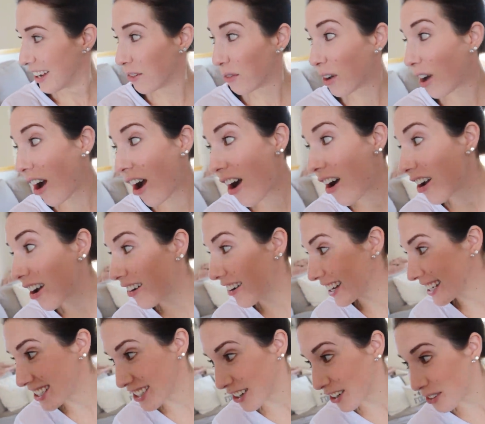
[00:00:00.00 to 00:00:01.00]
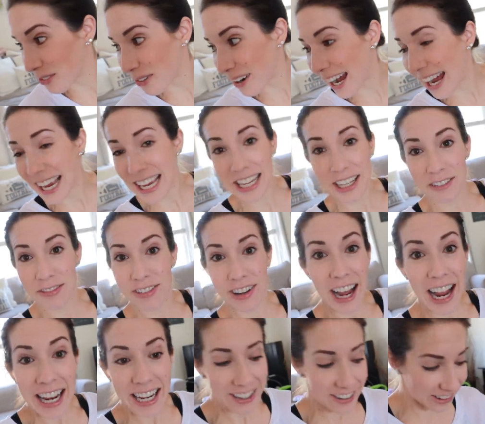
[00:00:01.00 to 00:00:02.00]
We're all going to Hawaii,
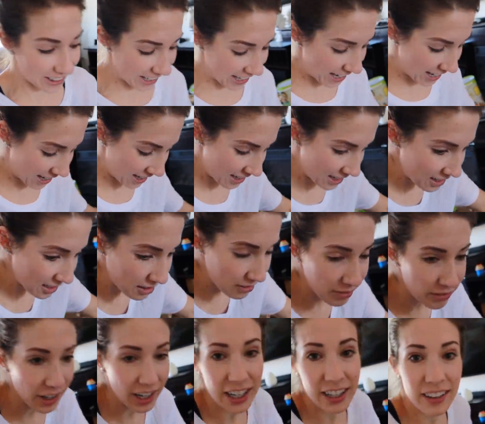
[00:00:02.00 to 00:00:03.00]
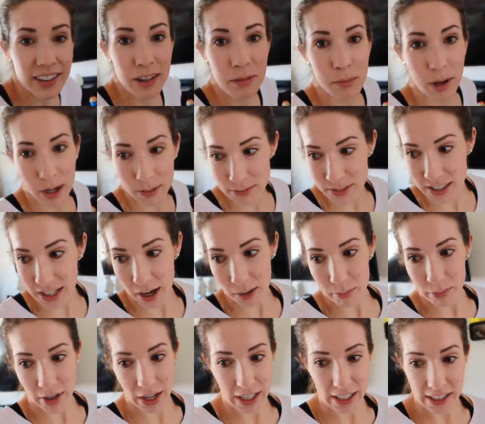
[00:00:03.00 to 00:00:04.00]
finally. Finally, Mom's
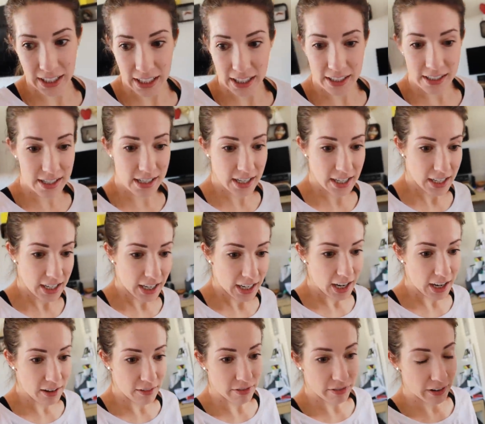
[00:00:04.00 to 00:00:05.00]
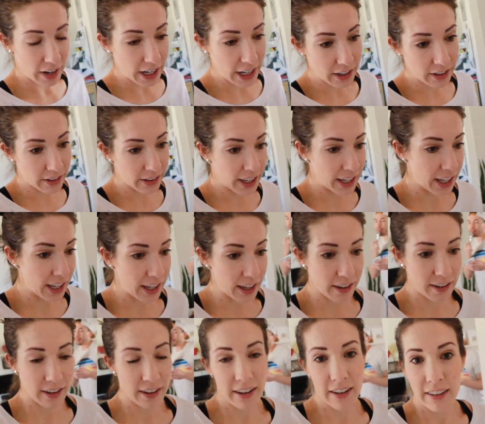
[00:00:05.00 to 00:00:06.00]
not pregnant. And
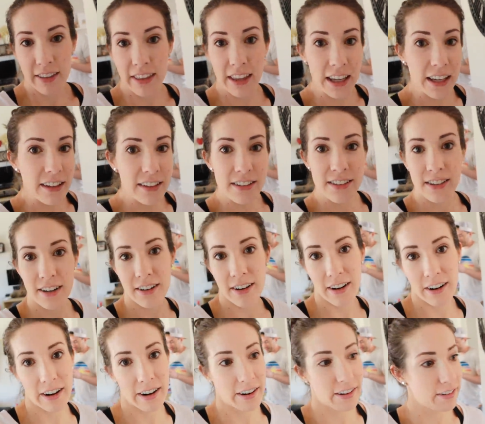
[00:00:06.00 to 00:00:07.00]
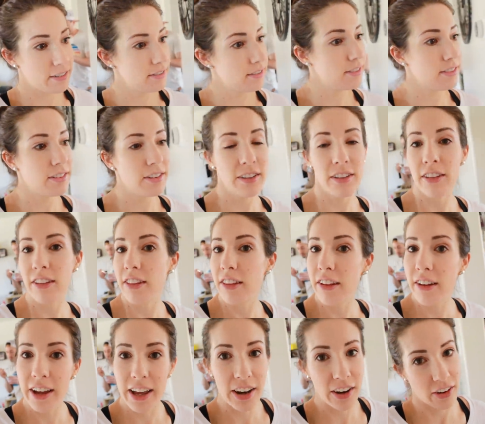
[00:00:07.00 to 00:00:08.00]
finally, things are
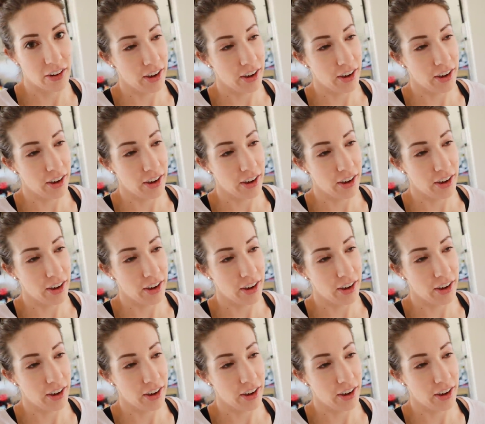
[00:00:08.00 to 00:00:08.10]
looking